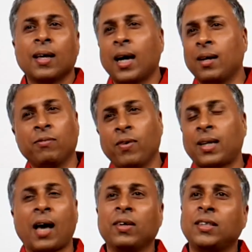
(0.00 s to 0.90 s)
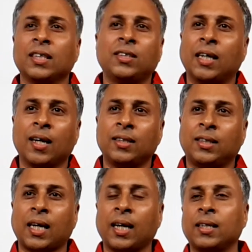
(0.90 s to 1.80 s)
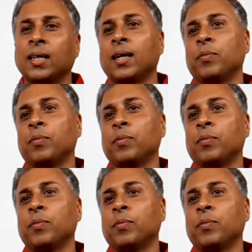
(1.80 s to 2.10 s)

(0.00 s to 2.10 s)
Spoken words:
And we were having just general chat.